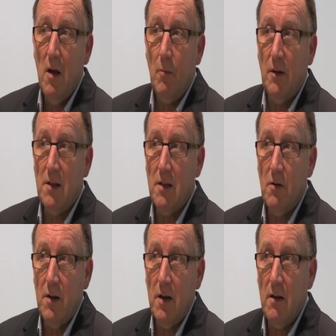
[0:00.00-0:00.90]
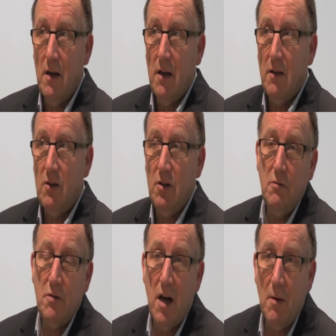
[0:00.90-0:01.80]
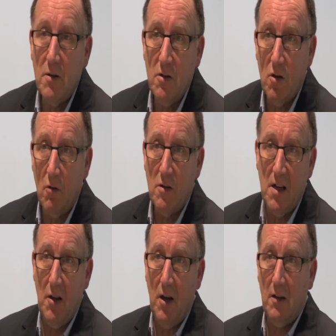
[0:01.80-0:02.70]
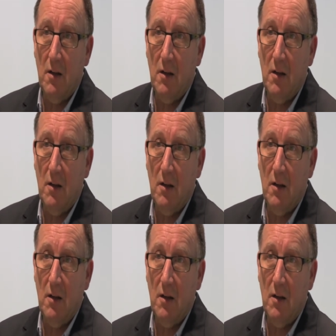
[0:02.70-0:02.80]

But there's another 2 types of genres, I think,